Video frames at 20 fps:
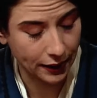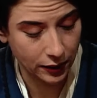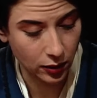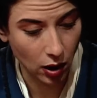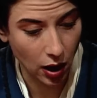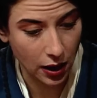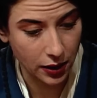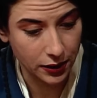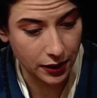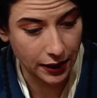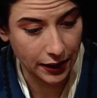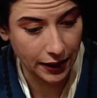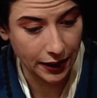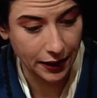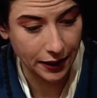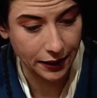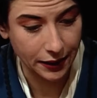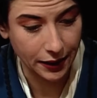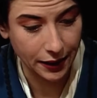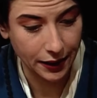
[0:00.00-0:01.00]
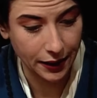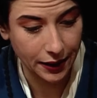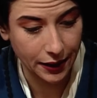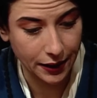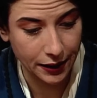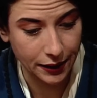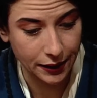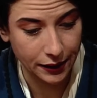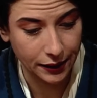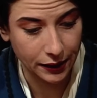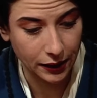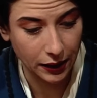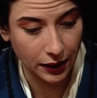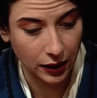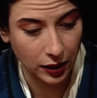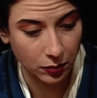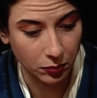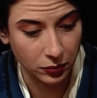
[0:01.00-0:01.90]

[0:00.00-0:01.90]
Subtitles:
I'd gotten in, and